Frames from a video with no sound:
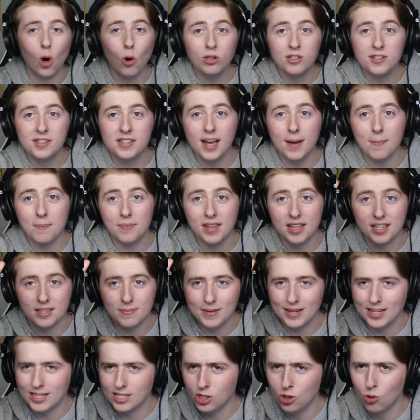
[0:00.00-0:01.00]
Don't skip this
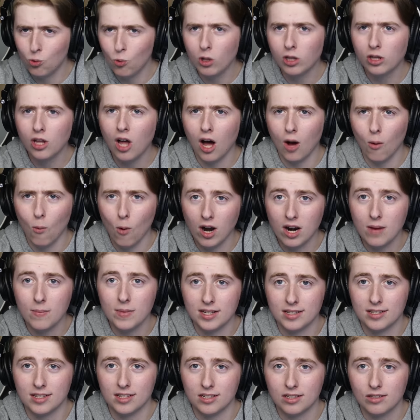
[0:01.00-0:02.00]
because you will not want to
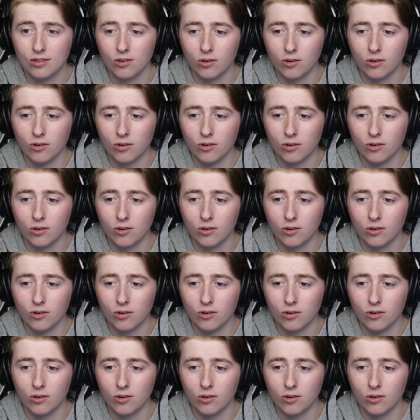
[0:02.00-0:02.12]
miss this